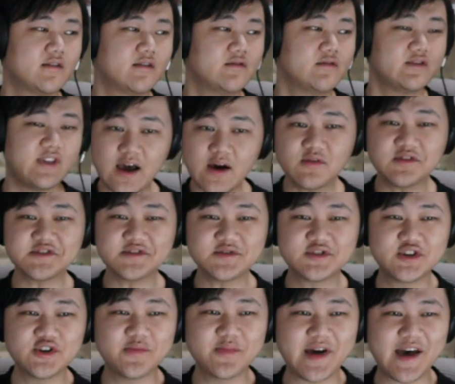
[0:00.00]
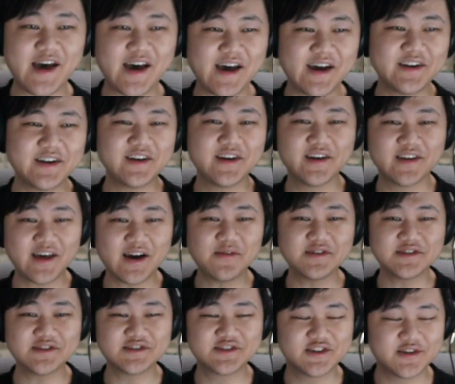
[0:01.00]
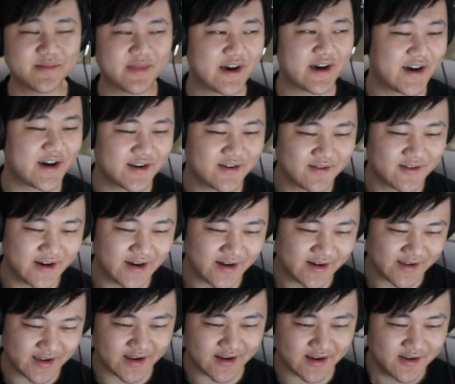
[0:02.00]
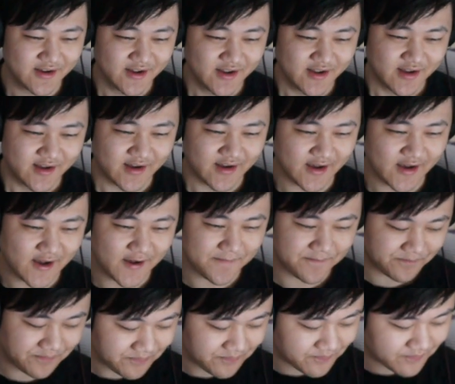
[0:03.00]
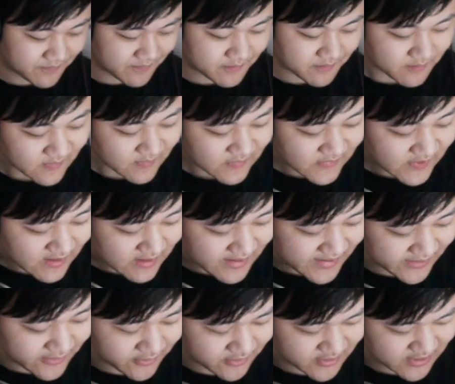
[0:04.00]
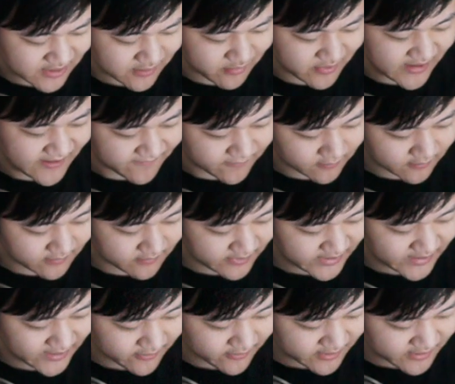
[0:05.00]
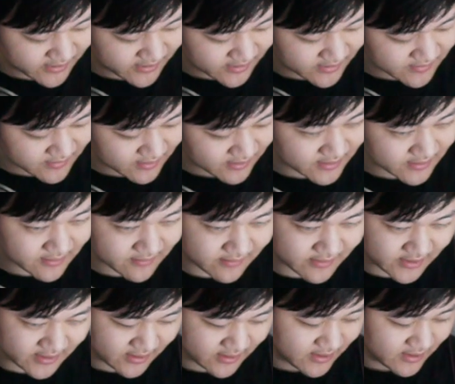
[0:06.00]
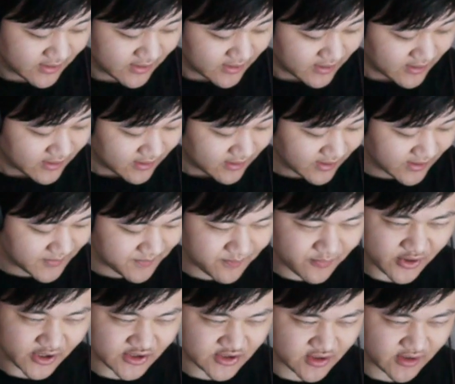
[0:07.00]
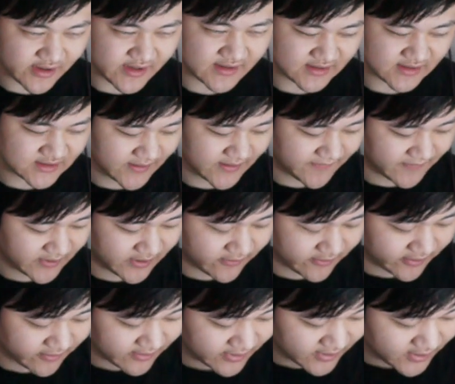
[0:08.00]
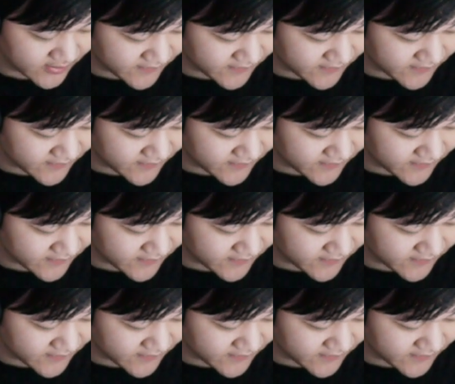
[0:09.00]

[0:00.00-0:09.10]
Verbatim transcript: That wasn't too bad! That wasn't too bad, right? Again, um, I don't think we have Harry on, on the grid. I'm pretty sure he does have Harry, right?